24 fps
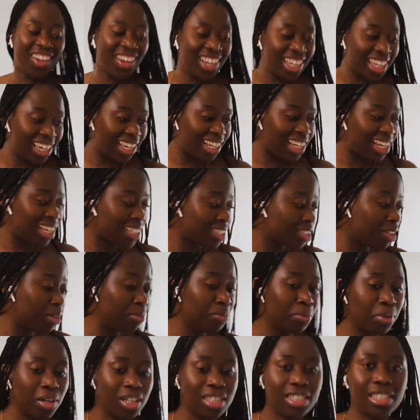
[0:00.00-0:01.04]
Okay, let's
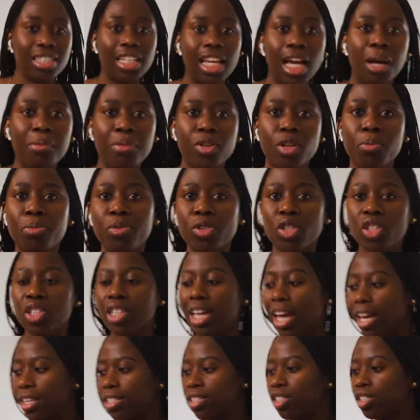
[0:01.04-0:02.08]
unbox now. I'm gonna put you
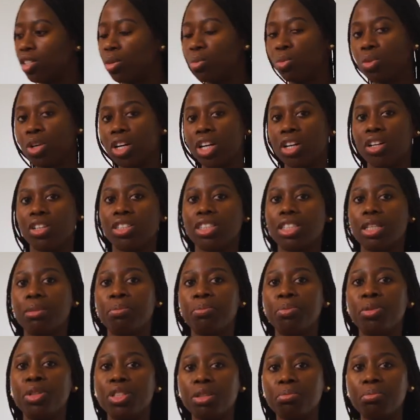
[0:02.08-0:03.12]
guys somewhere else and
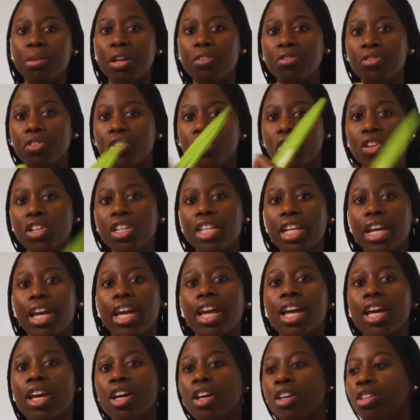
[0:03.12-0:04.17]
put my phone on
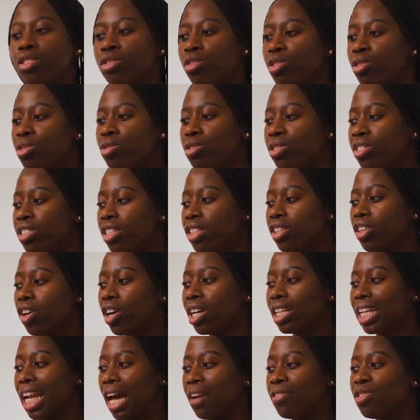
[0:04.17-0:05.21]
here to do
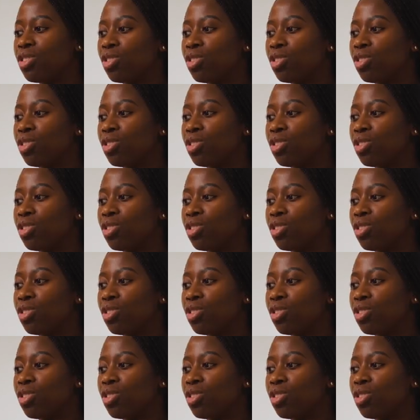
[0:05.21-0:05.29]
TikTok live.